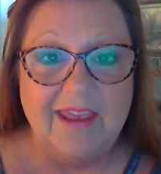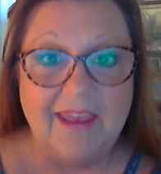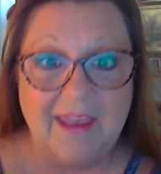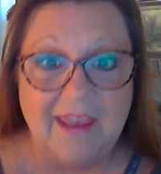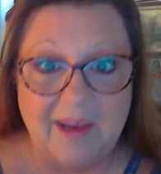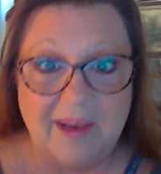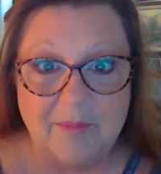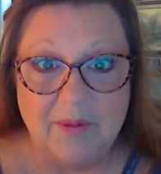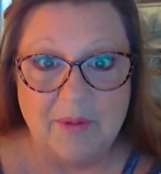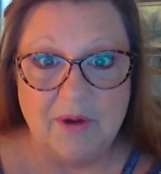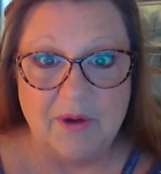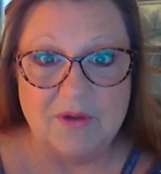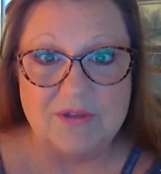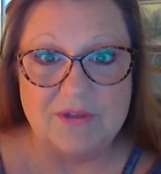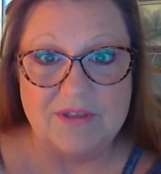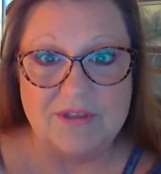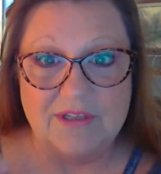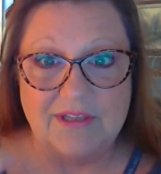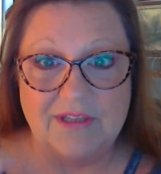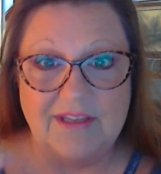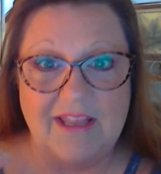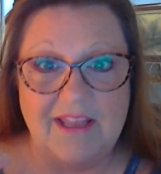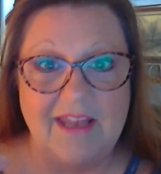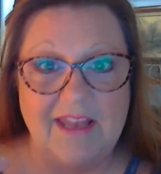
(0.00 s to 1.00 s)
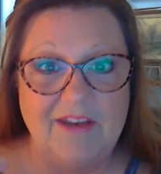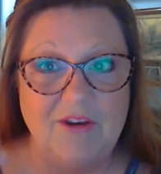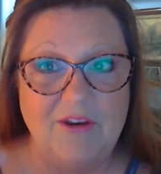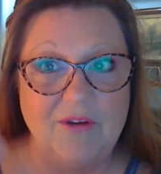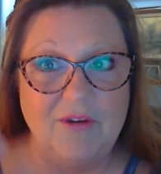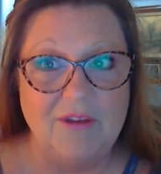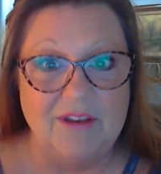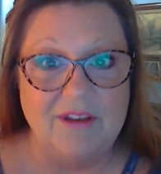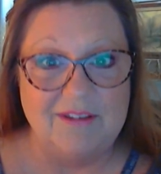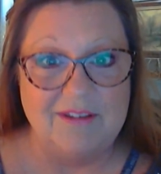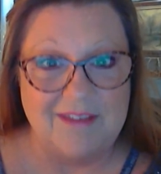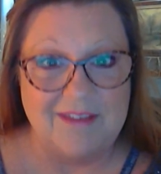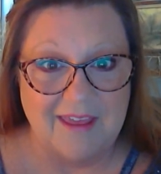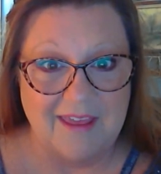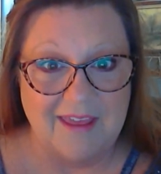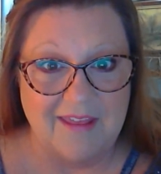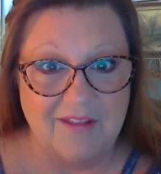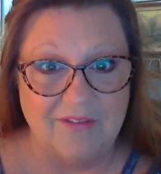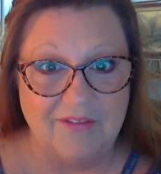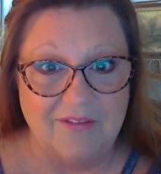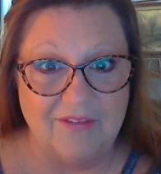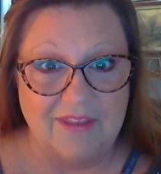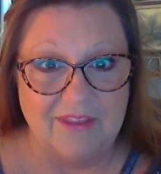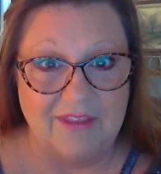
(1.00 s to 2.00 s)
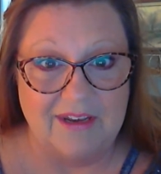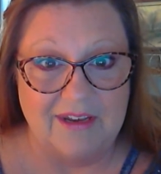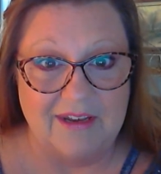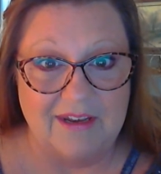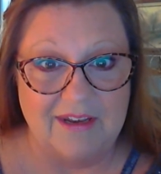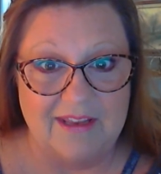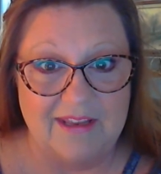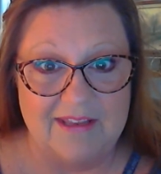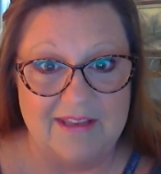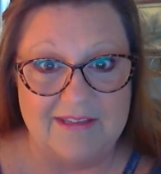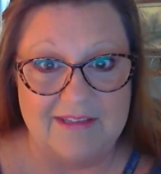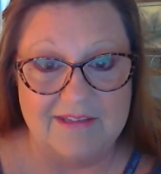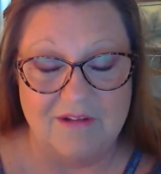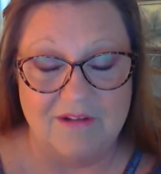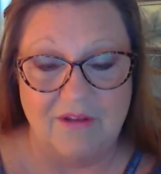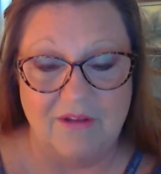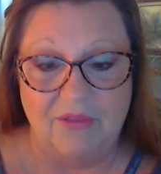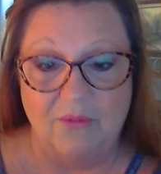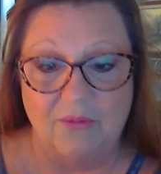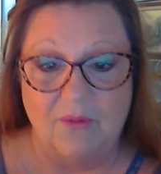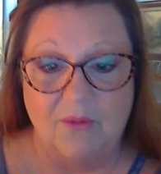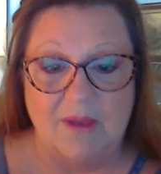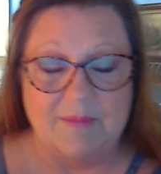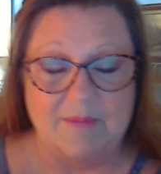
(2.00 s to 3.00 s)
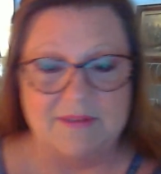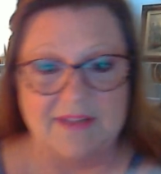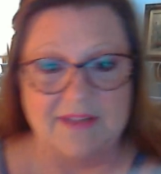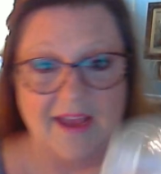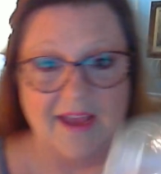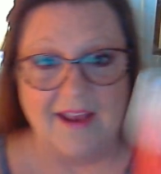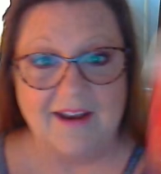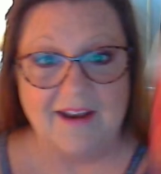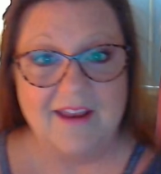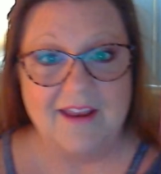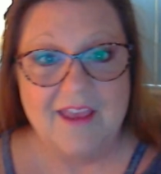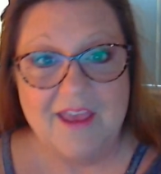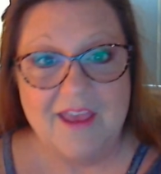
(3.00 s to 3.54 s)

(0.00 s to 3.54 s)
in person than you can tell that it is on the website.